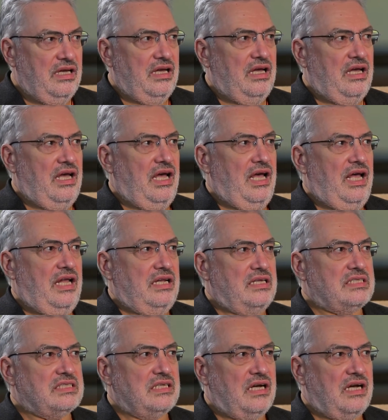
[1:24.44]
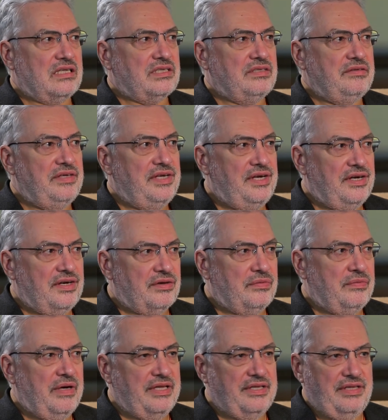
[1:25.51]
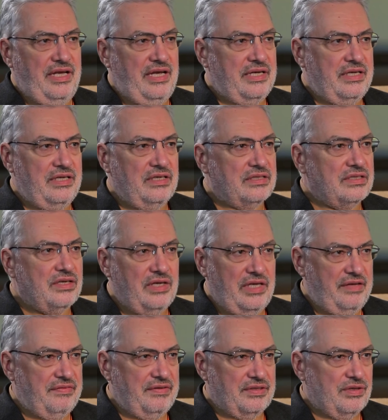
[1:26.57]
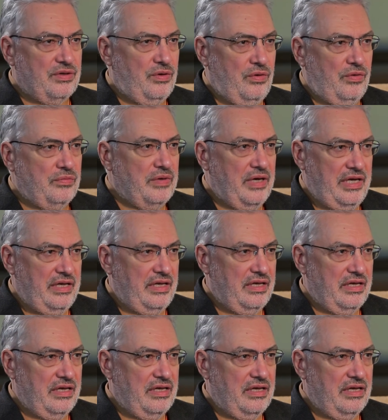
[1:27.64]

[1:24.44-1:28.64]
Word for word: And it's not clear when they could even go away.